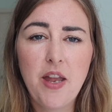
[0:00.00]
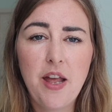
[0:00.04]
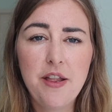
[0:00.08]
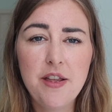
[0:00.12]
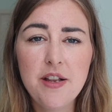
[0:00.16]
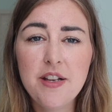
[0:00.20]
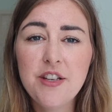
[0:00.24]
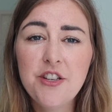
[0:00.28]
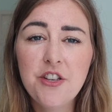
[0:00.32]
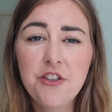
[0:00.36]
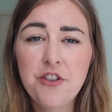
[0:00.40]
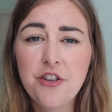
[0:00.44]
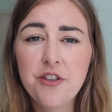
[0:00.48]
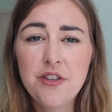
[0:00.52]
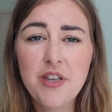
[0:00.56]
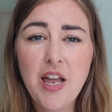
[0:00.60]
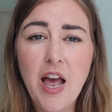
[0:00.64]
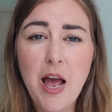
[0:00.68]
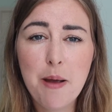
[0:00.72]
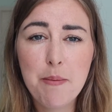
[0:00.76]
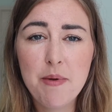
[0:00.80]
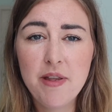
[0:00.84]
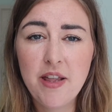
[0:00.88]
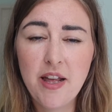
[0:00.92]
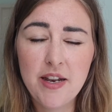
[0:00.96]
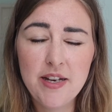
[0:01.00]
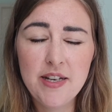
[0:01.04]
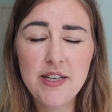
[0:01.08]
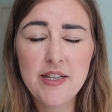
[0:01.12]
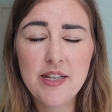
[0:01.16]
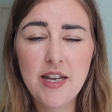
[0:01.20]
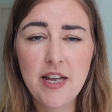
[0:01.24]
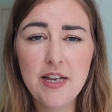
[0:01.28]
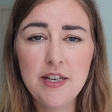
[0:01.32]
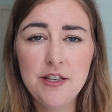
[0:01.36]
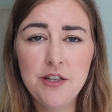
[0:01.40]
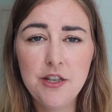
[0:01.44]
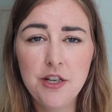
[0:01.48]
I think this is just a habit that I need to
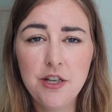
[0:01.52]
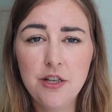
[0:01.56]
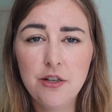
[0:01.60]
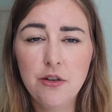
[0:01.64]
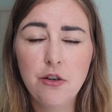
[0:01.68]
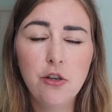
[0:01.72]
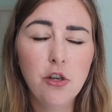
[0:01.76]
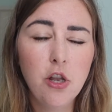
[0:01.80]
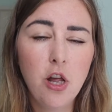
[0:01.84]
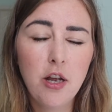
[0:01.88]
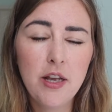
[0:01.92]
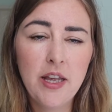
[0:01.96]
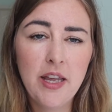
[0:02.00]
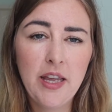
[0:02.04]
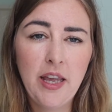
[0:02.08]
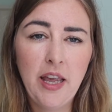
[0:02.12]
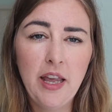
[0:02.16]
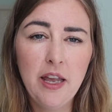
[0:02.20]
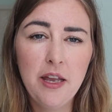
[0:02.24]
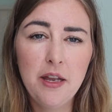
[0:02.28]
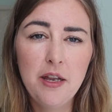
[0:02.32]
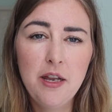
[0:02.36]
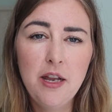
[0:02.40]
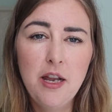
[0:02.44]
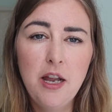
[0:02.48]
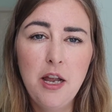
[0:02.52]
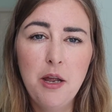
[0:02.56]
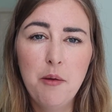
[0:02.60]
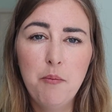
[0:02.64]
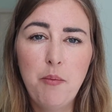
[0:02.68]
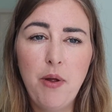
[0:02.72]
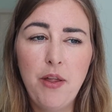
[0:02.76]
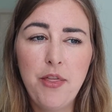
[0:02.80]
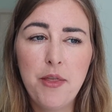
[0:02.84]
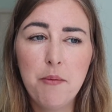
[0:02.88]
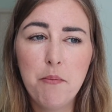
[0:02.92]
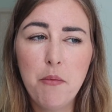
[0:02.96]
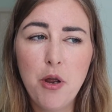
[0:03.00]
get into, unlocking it,
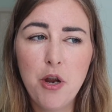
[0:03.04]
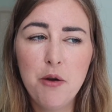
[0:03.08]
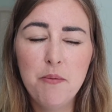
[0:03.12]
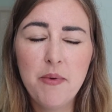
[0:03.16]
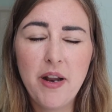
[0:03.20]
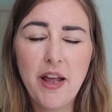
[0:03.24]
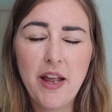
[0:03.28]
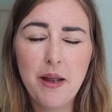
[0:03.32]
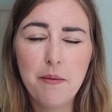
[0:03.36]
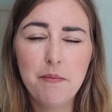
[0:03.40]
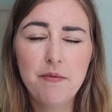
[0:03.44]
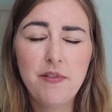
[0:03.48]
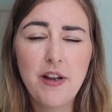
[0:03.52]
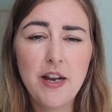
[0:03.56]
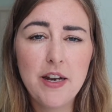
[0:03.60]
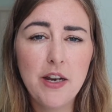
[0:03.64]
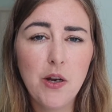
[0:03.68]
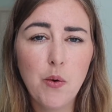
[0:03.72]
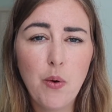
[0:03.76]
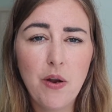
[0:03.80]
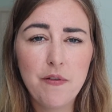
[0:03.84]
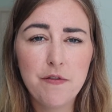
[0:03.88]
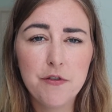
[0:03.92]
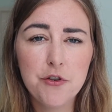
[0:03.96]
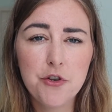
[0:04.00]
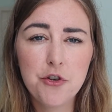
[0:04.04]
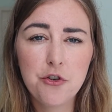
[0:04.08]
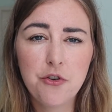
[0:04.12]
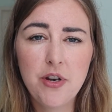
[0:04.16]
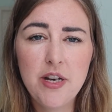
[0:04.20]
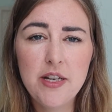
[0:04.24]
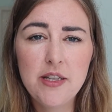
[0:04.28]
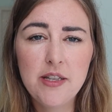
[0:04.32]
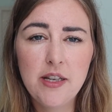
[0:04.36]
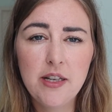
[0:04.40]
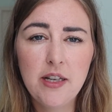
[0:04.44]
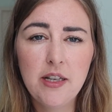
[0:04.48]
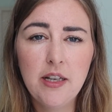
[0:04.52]
but at the moment I am finding it quite
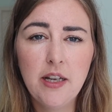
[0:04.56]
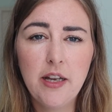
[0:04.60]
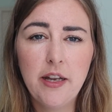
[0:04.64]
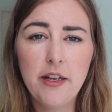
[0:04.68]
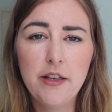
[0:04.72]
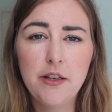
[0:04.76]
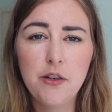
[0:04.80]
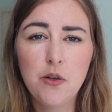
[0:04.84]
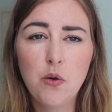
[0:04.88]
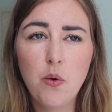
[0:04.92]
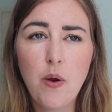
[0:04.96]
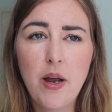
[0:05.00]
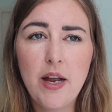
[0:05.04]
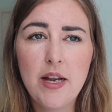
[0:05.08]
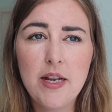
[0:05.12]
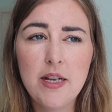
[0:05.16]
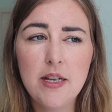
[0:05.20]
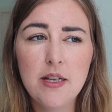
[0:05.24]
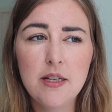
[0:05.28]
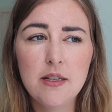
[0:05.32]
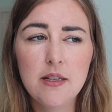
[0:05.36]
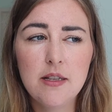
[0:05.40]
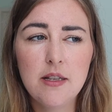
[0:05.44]
frustrating and quite...